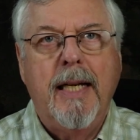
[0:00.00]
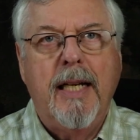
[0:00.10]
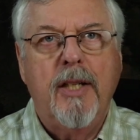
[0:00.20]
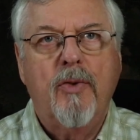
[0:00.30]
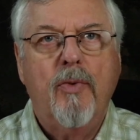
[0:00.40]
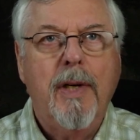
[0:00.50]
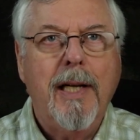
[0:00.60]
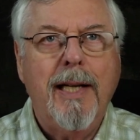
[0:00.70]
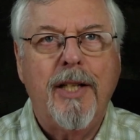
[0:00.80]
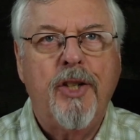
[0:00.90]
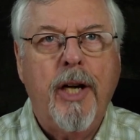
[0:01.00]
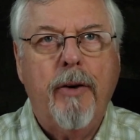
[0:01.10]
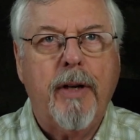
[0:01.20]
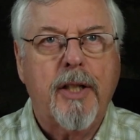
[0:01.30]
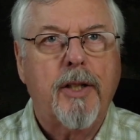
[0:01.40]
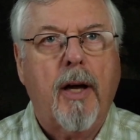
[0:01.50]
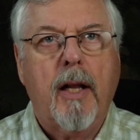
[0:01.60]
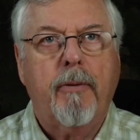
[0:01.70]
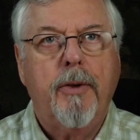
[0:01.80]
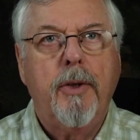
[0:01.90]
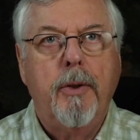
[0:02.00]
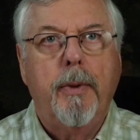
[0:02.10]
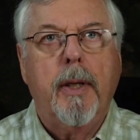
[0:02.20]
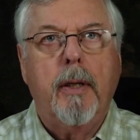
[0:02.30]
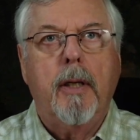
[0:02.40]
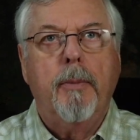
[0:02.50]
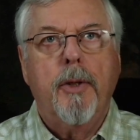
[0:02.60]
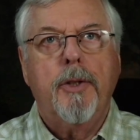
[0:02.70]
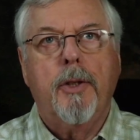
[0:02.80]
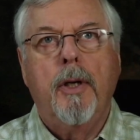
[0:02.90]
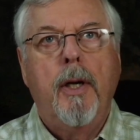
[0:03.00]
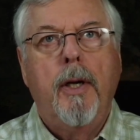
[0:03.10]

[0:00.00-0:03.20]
is really a generic style for doing an emerger.